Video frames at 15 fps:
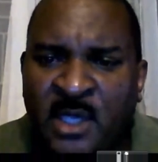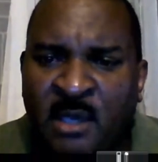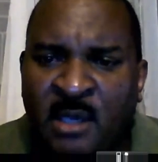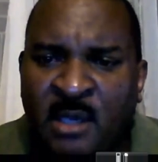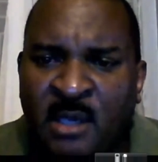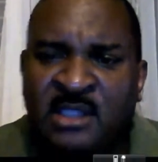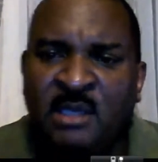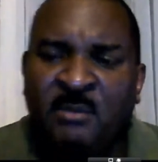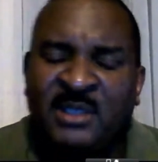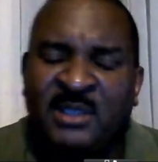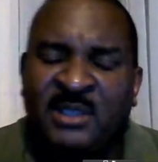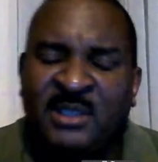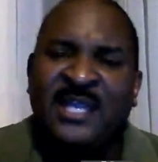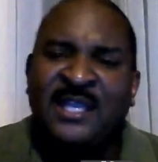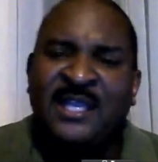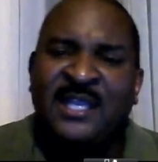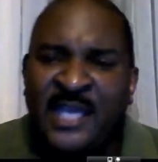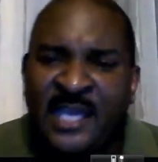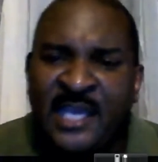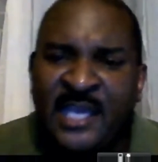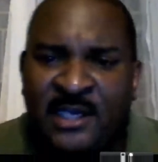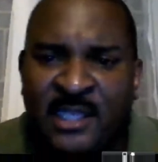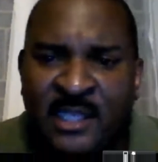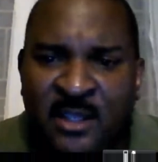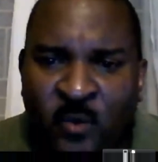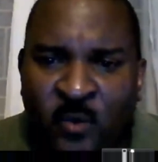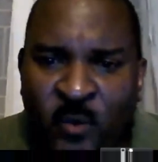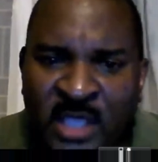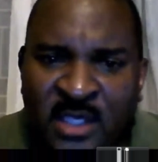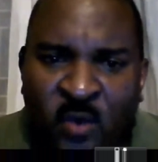But clearly,
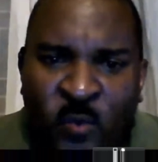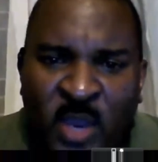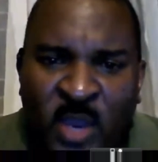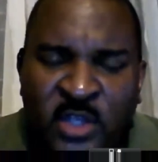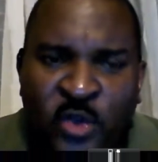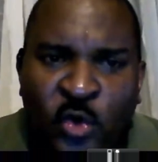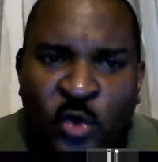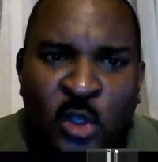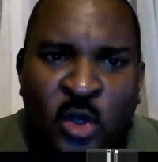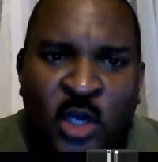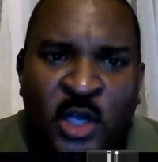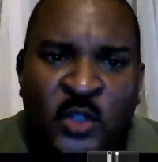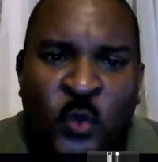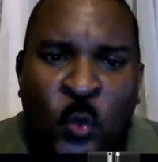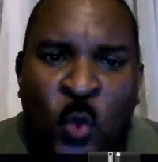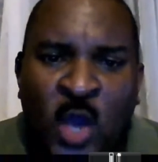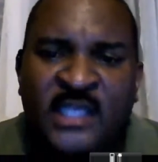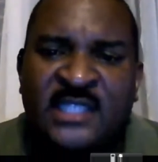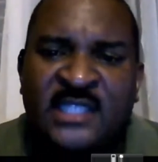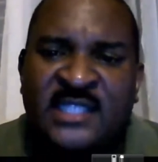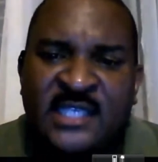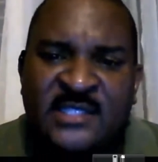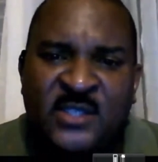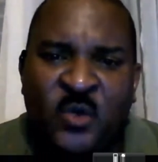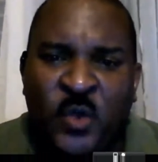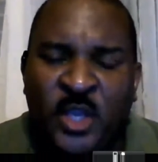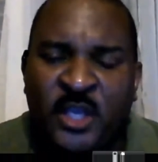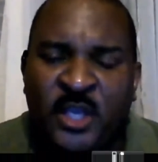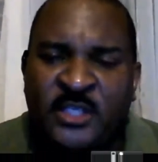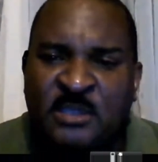when you look at what it is that
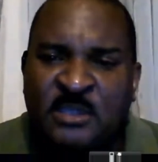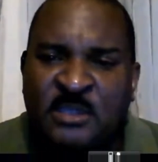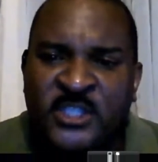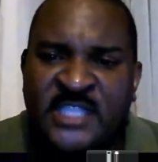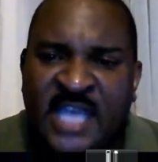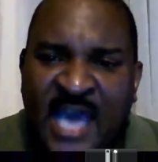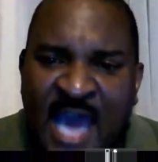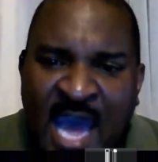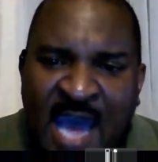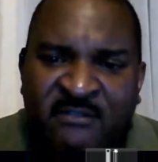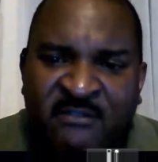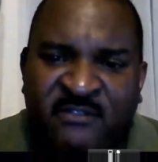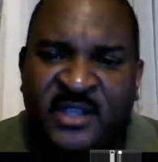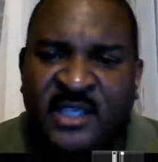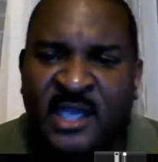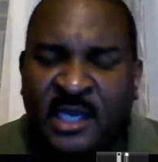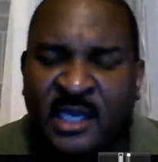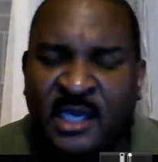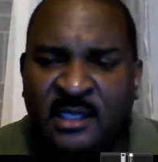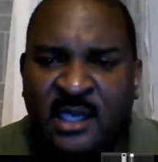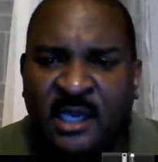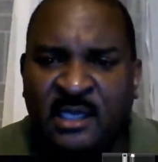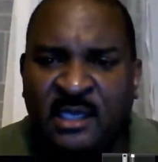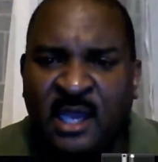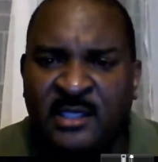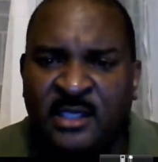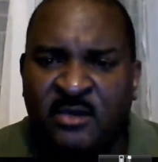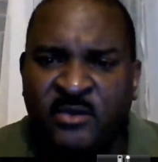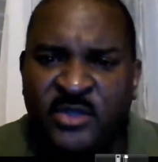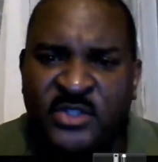we are supposed to have and
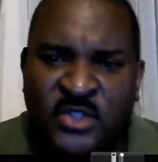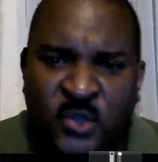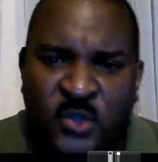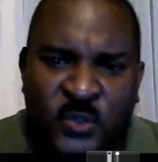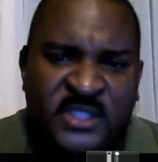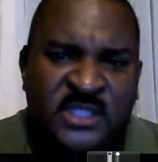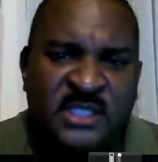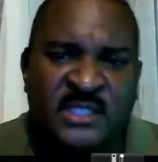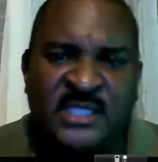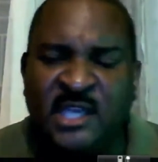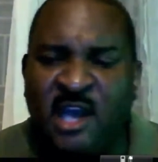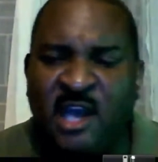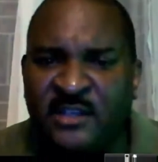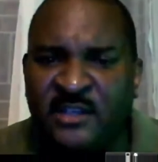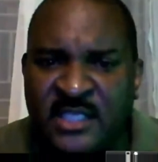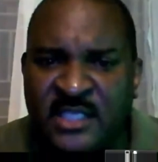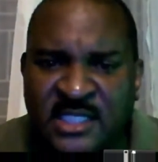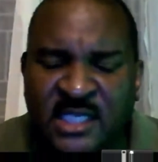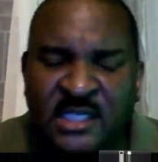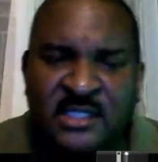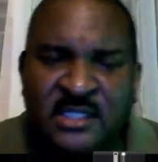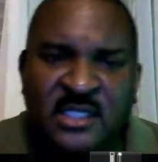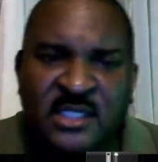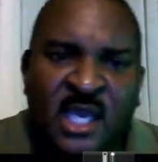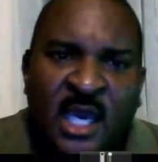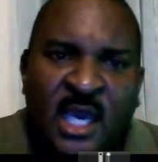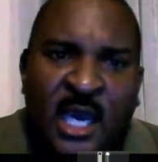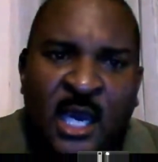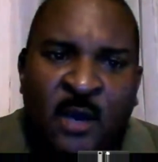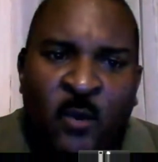the resources and all these things,
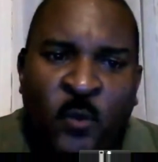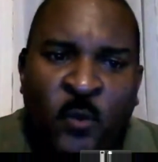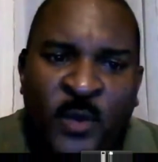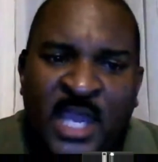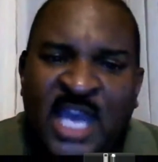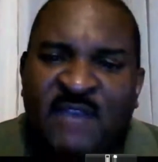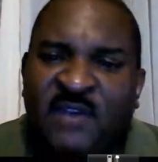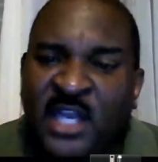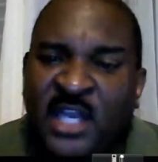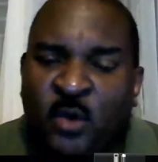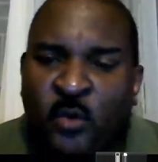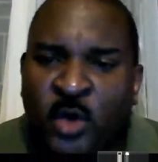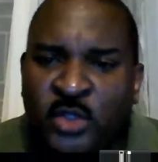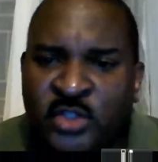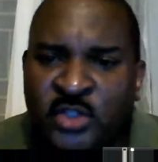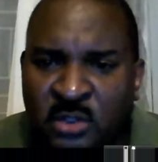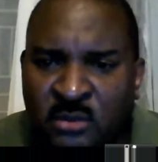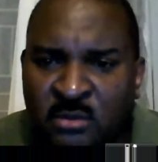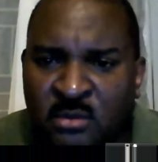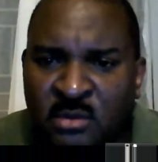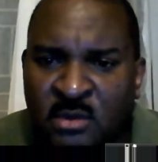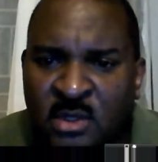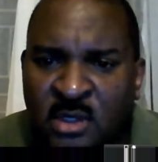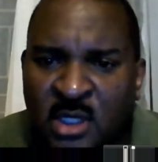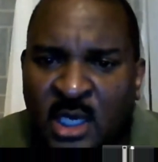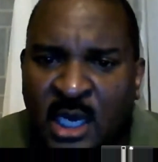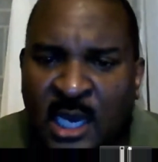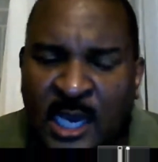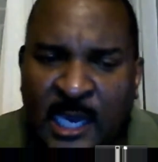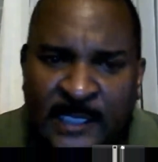we have a lot of work to do.
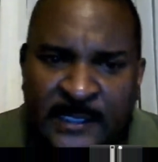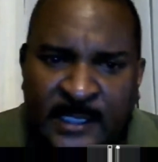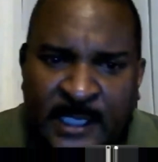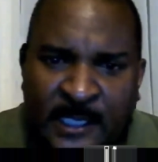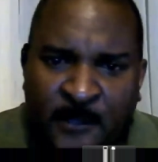And